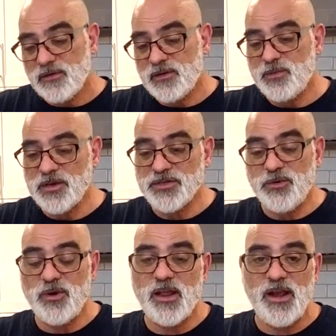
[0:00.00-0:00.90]
especially
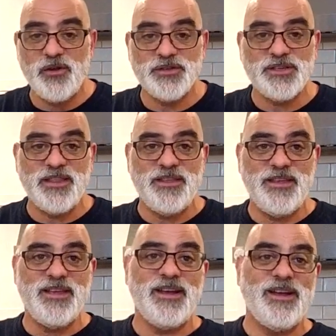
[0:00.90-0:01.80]
when I don't send
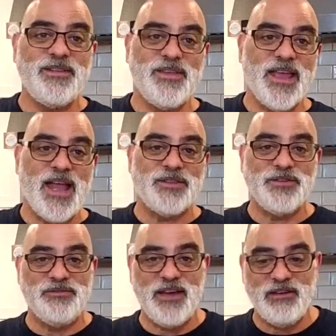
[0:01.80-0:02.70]
the thing out so
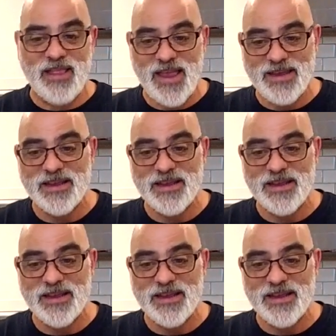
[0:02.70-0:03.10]
very late.